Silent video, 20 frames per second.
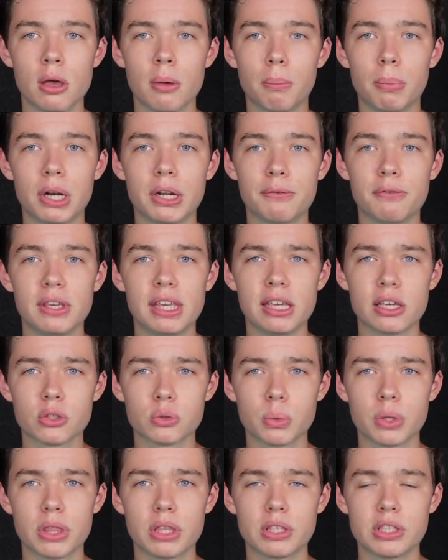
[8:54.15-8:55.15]
but if he is
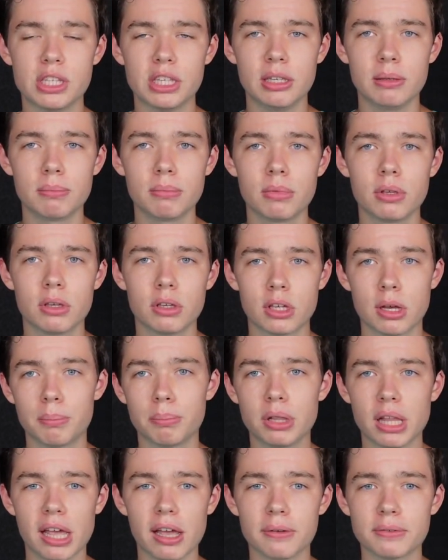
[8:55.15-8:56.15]
with the team come
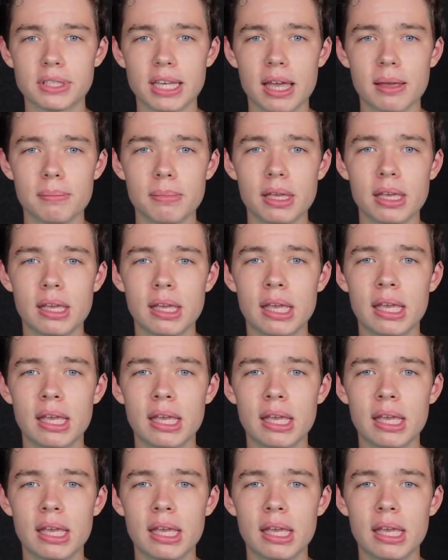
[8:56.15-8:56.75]
playoff time,